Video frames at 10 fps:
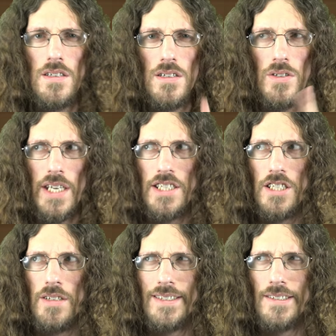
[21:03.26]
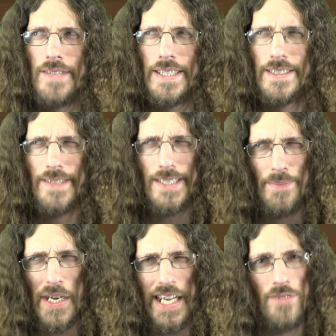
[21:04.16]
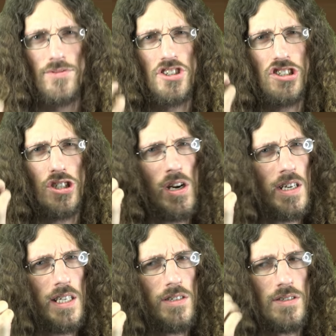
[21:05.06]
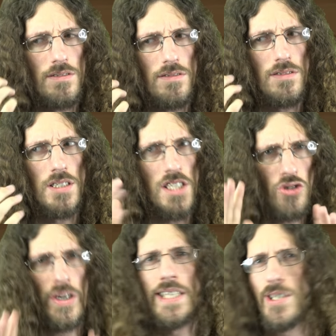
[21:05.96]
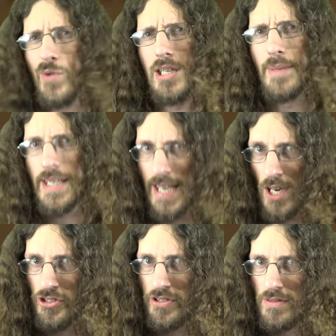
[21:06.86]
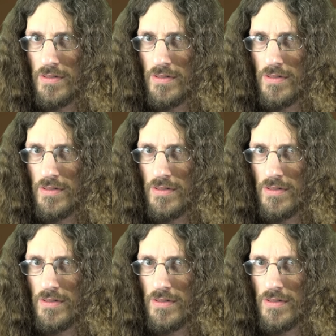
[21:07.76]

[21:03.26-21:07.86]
Okay, so has the body count started, or does a train derailment count?